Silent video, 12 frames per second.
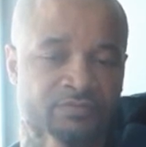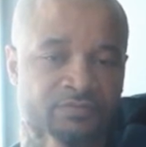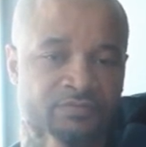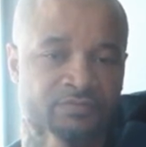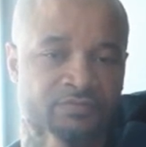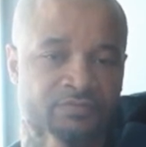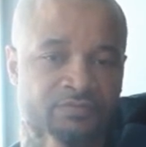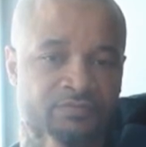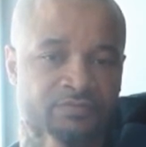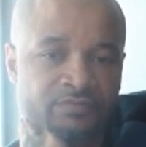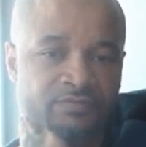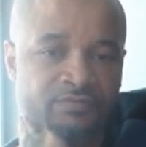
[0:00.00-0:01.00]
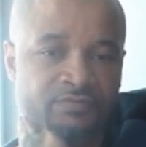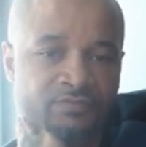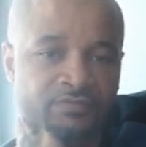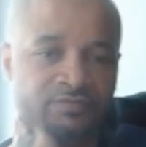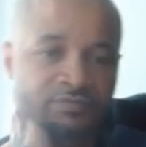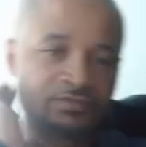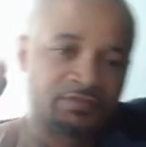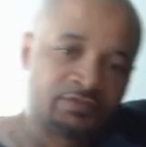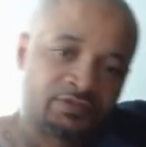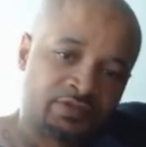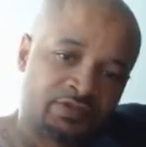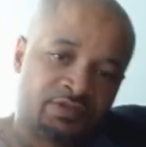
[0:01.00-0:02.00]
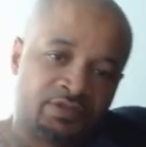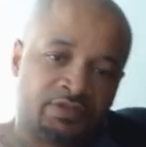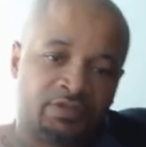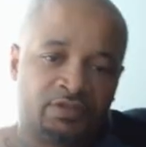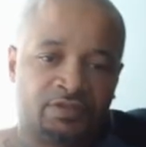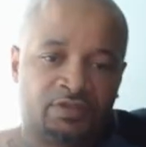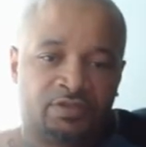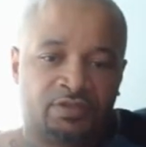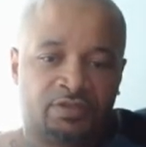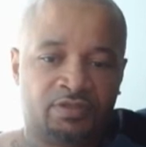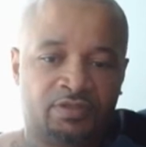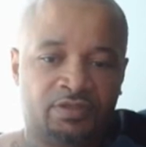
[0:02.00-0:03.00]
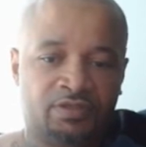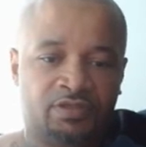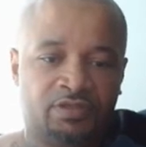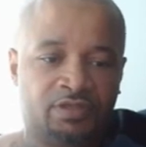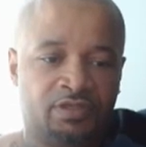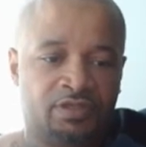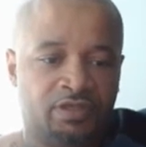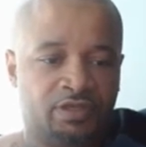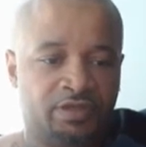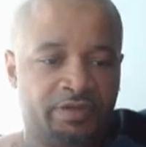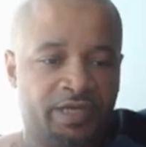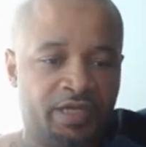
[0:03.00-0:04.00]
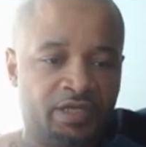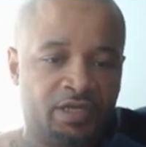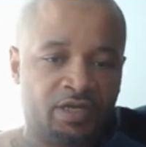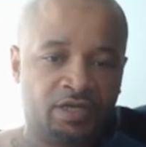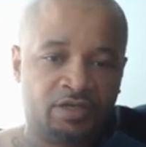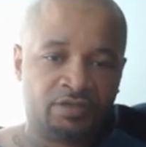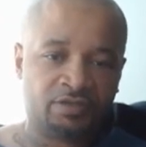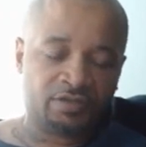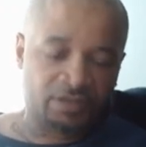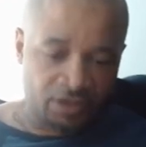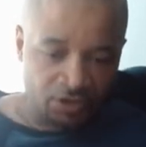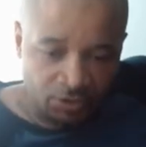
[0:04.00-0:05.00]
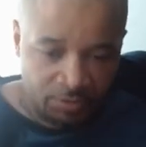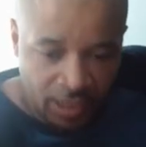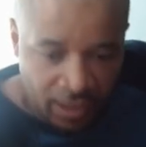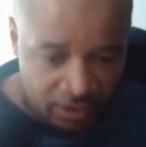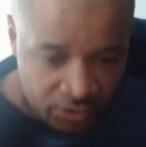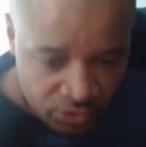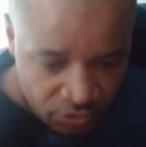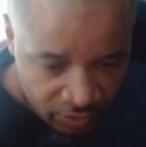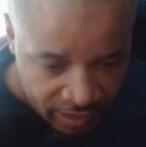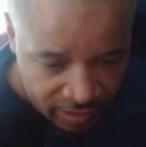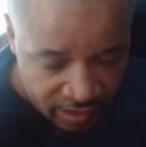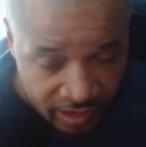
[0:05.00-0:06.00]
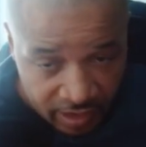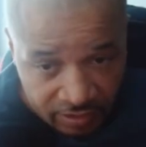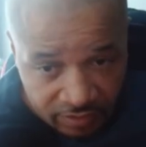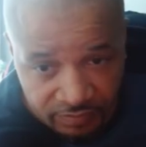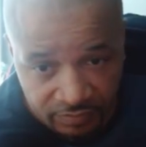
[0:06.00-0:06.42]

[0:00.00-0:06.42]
It's just looking at that mistape. It's like. All right, y'all. I hope y'all enjoyed that.